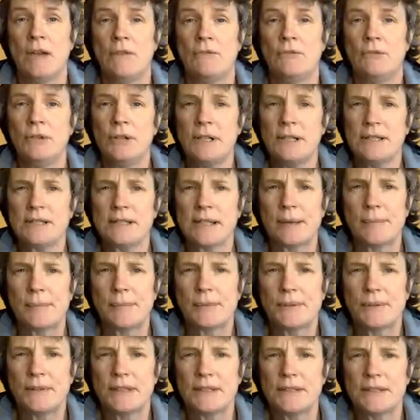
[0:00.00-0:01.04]
For
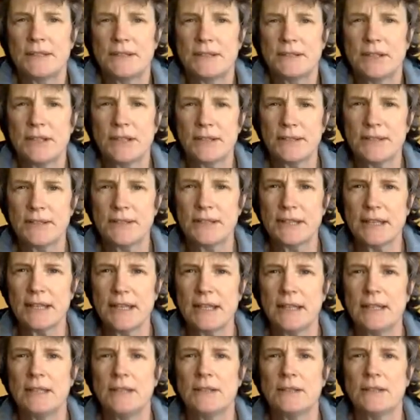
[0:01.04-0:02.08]
example, there's just a
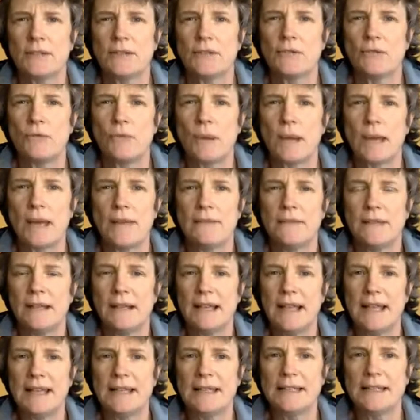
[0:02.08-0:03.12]
hint of where the
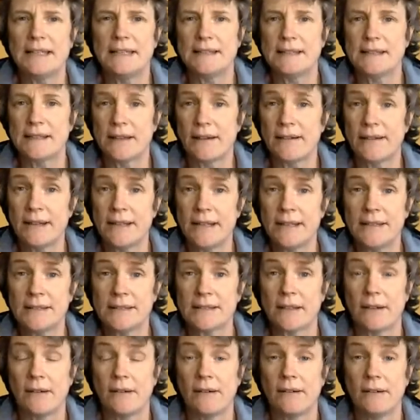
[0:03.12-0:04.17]
lady's eyes
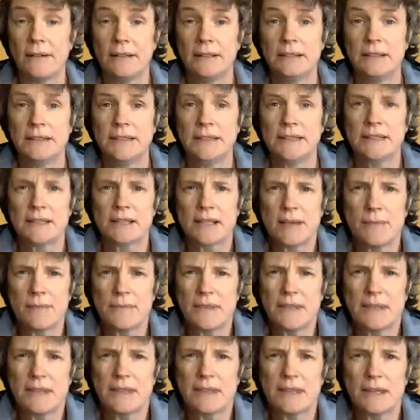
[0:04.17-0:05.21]
are,
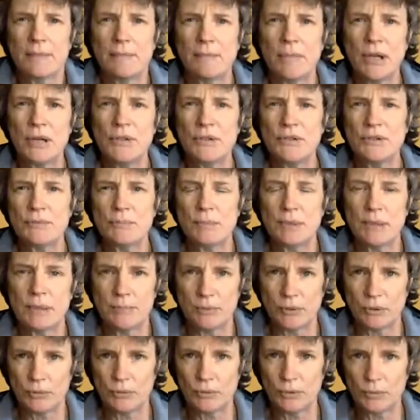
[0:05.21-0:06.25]
something that most
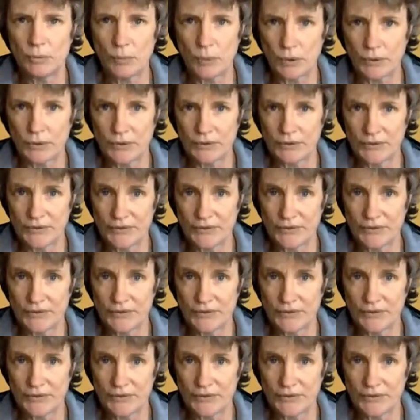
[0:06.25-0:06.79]
people would want to